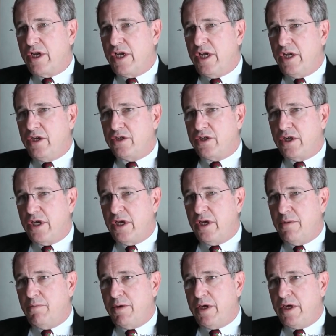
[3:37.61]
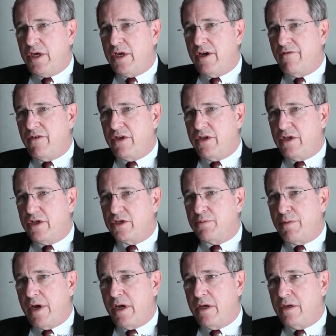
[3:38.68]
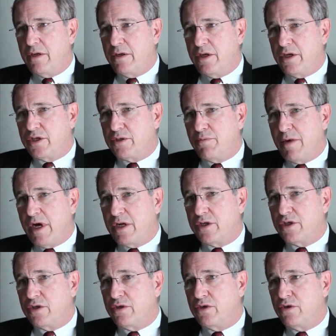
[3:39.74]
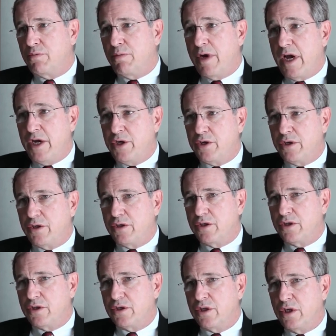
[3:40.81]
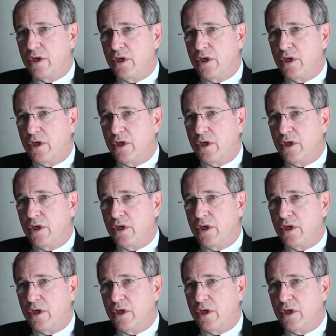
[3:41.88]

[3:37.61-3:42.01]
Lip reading: easily be giving this medicine to patients